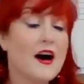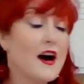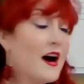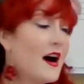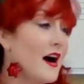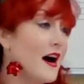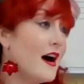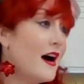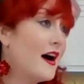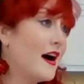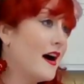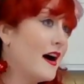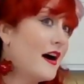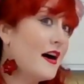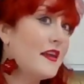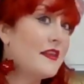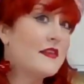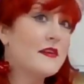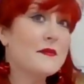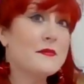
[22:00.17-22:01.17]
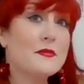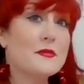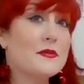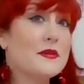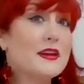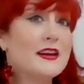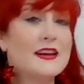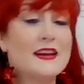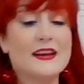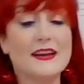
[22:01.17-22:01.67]
all the
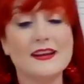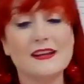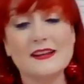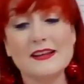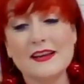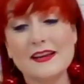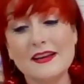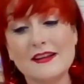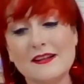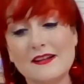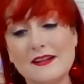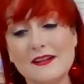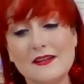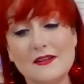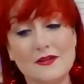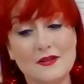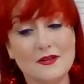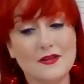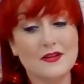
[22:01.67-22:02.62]
pretty little